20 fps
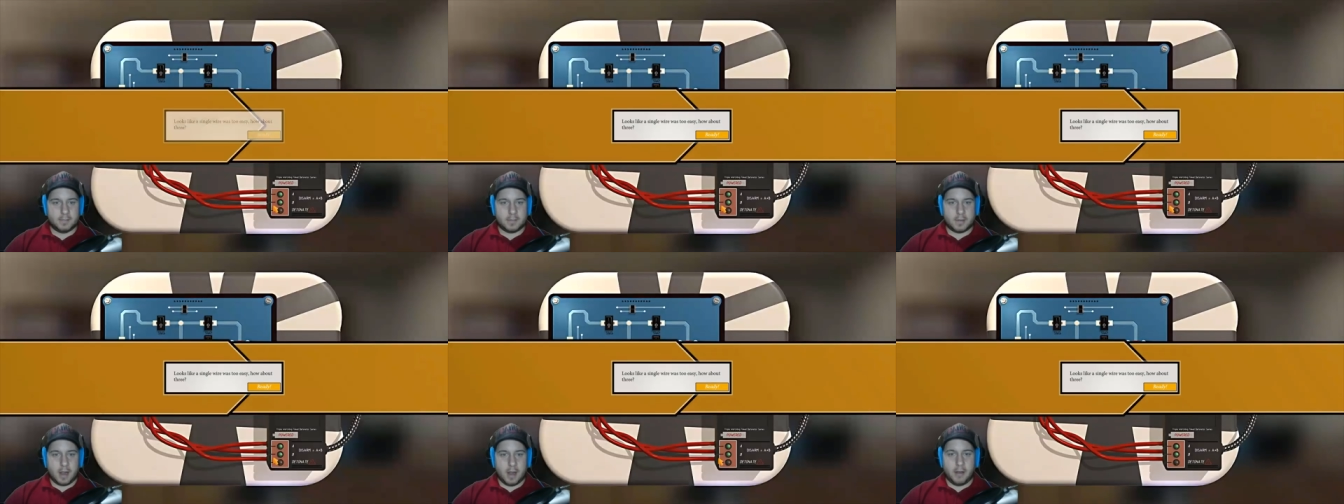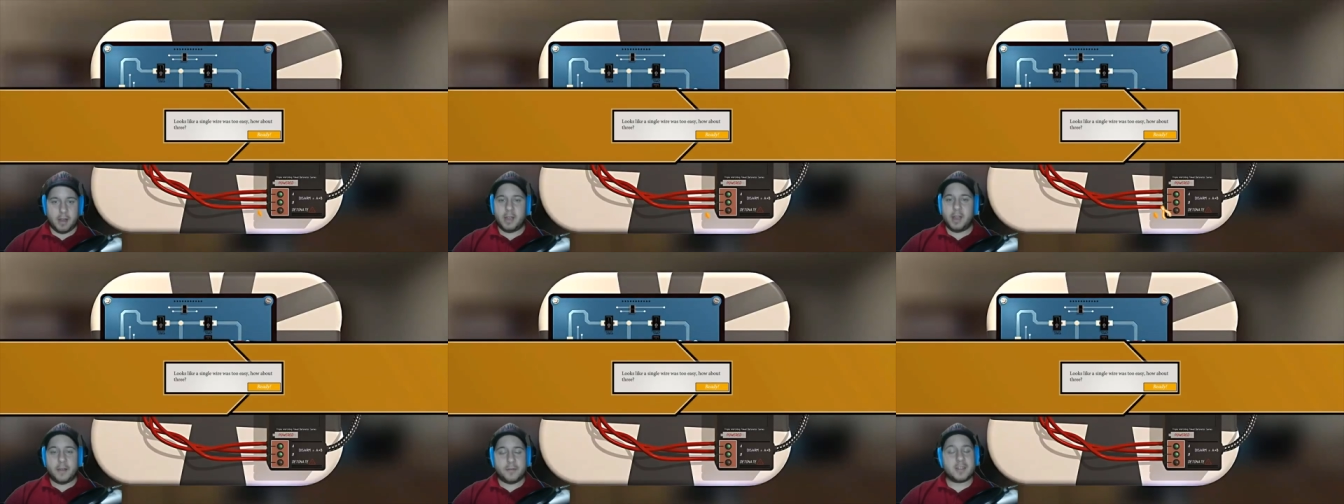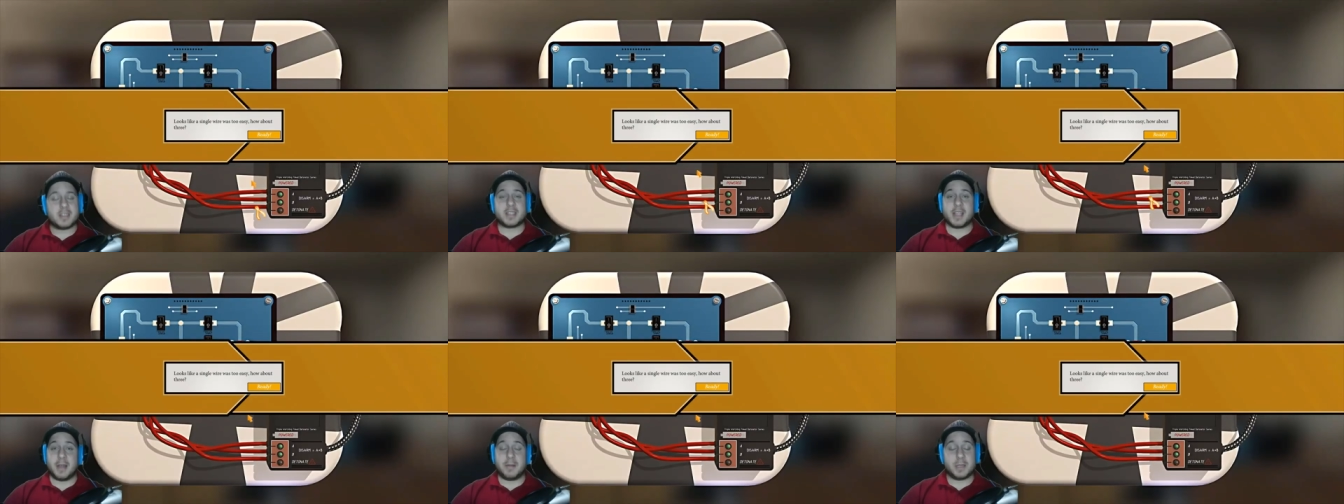I really love
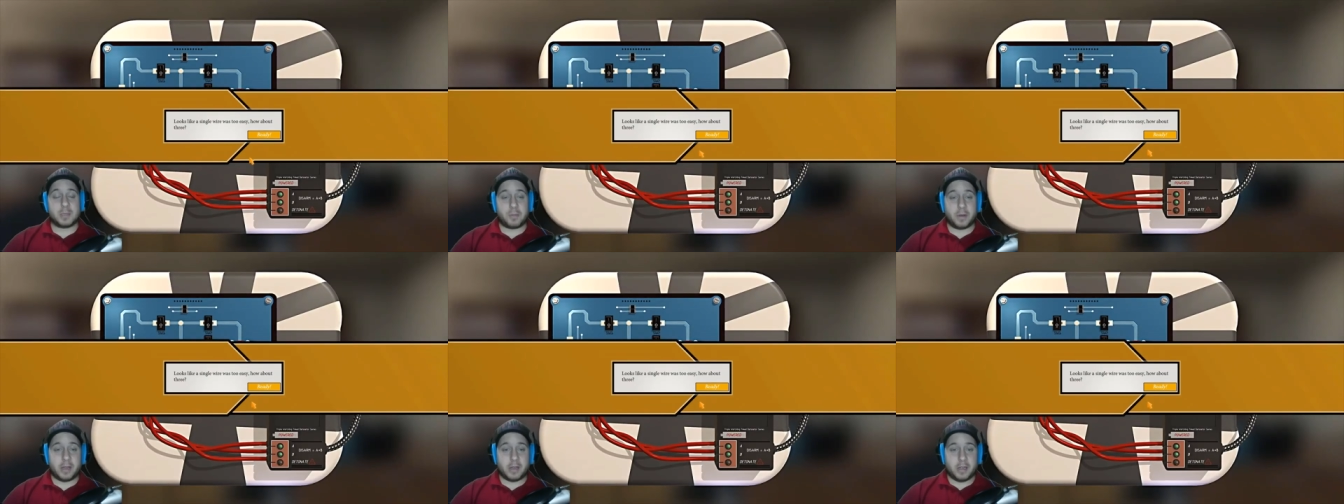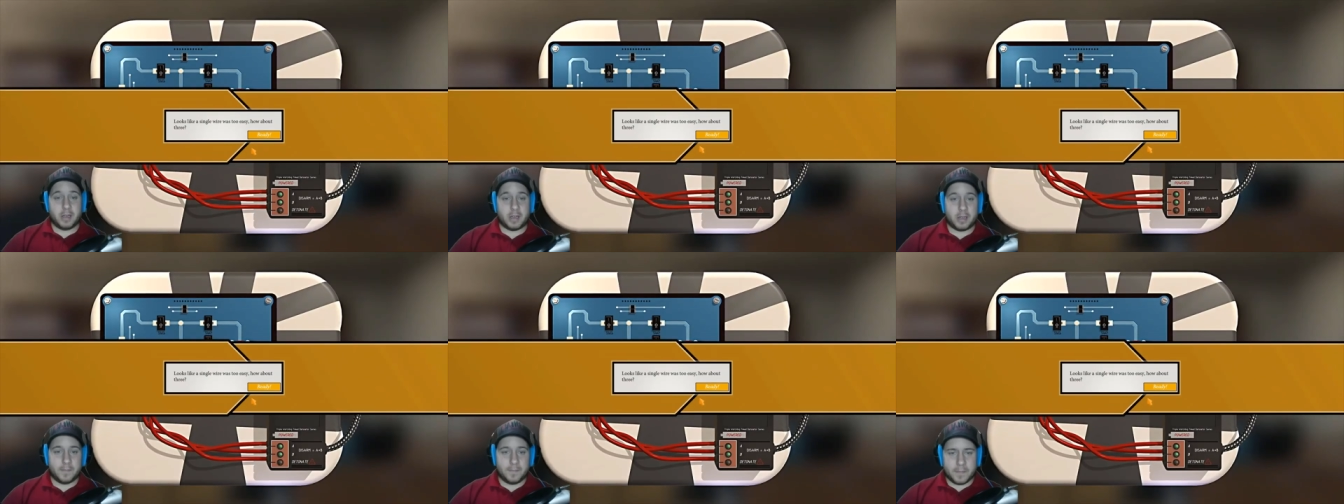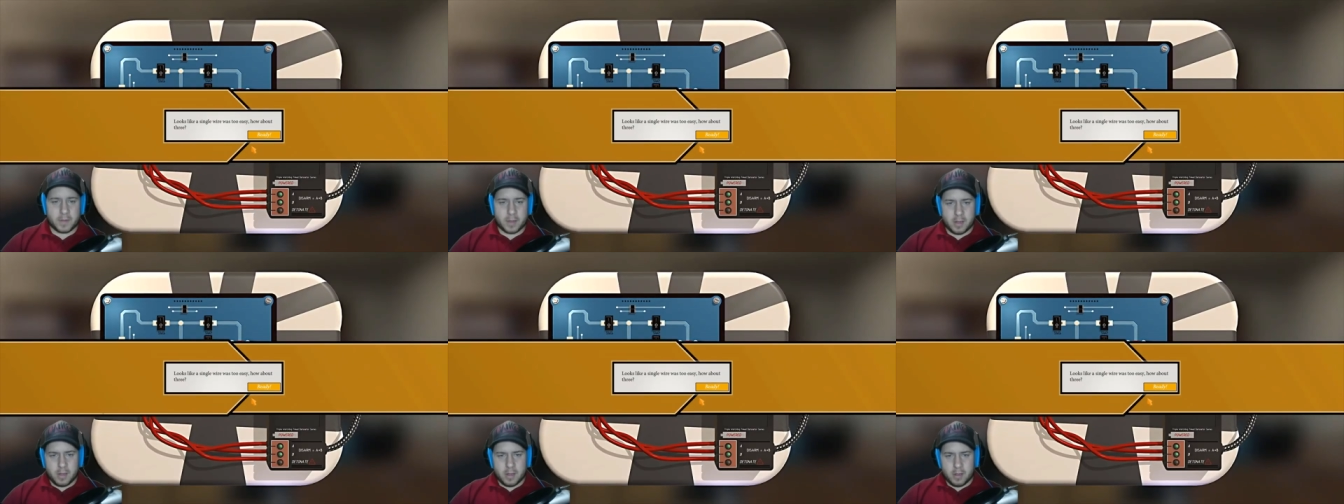this game. It's pretty good.
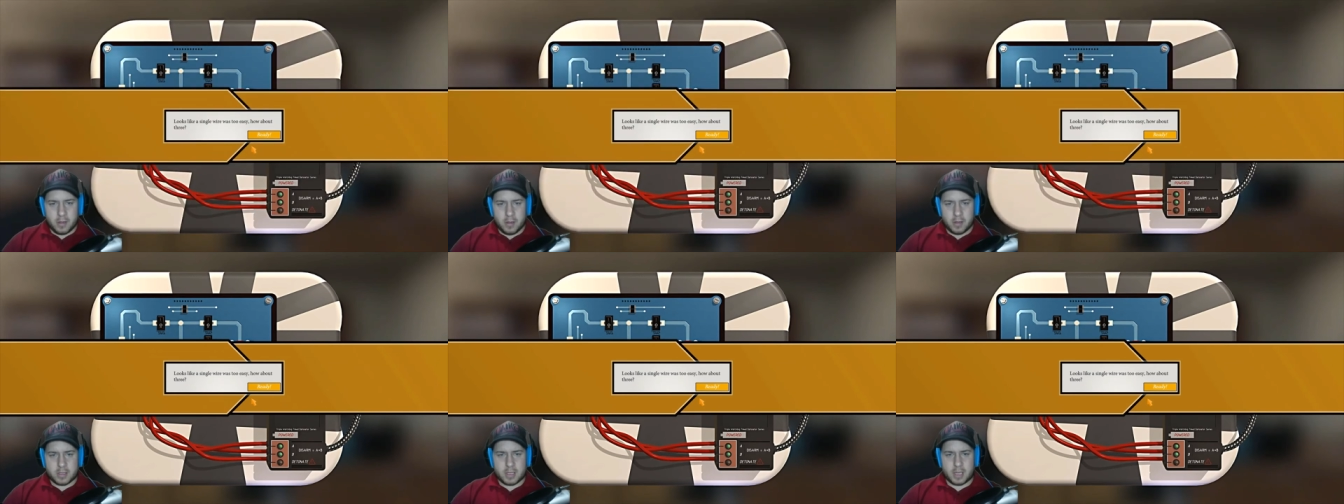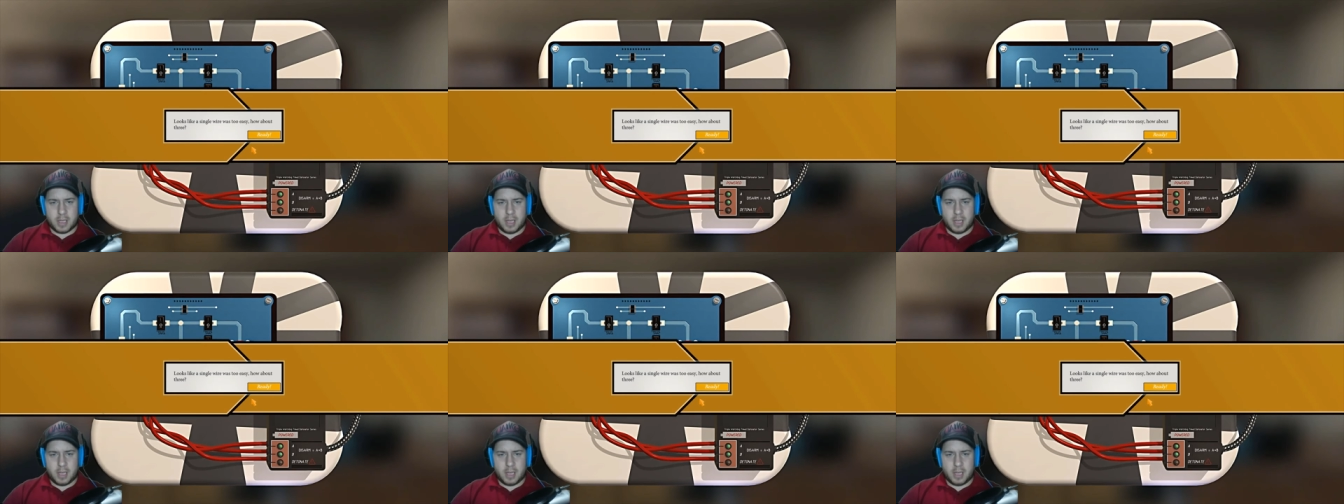Looks